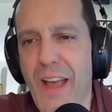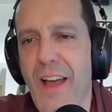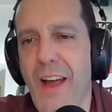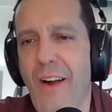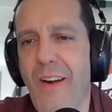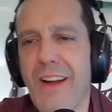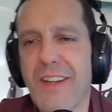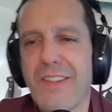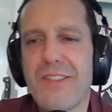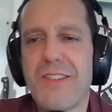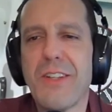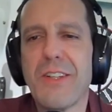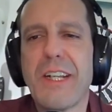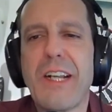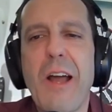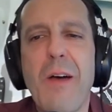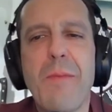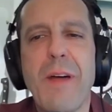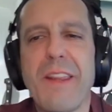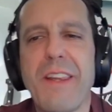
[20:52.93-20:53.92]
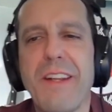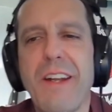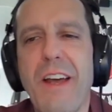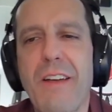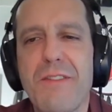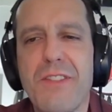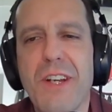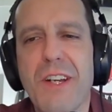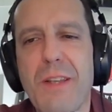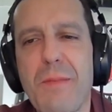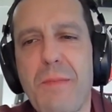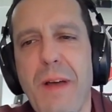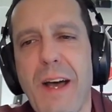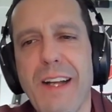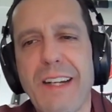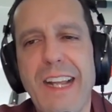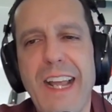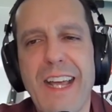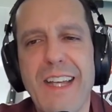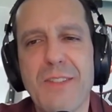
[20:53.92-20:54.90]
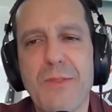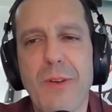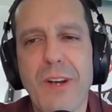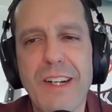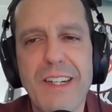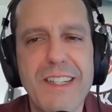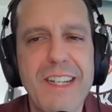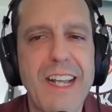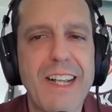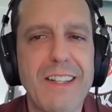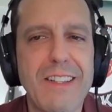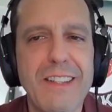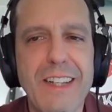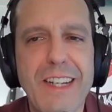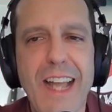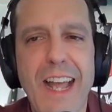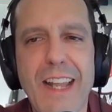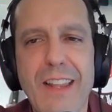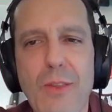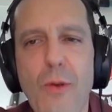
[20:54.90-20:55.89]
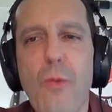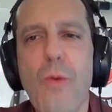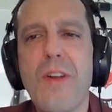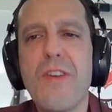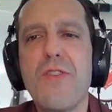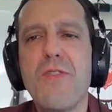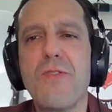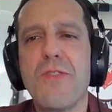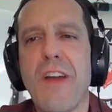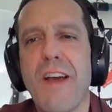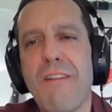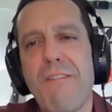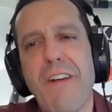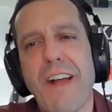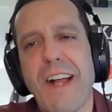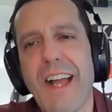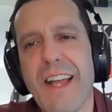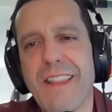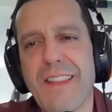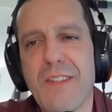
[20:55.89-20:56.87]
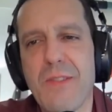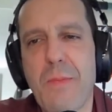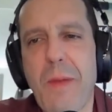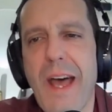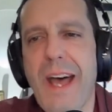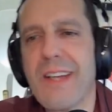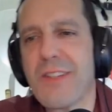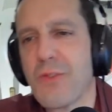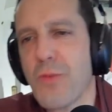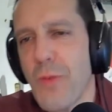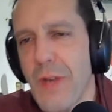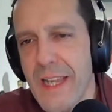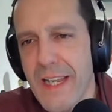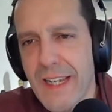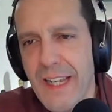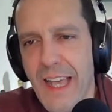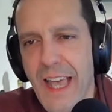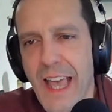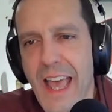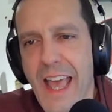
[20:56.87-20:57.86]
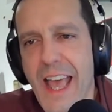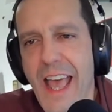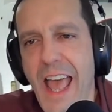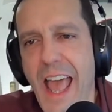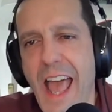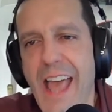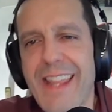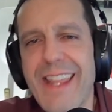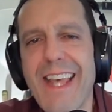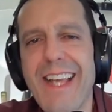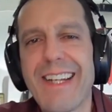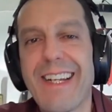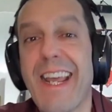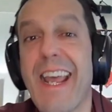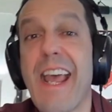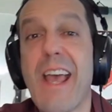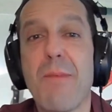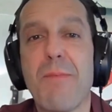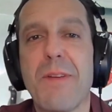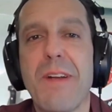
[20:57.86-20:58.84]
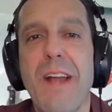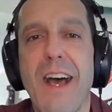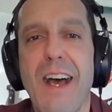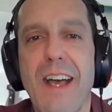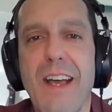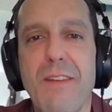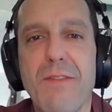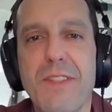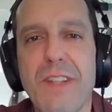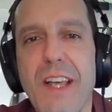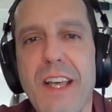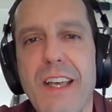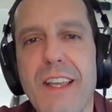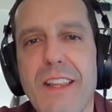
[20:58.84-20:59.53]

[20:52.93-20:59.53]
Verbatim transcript: All right, still to come on the Knife Junkie podcast, we're going to take a look at the one new knife I got this past week, and then camp knives.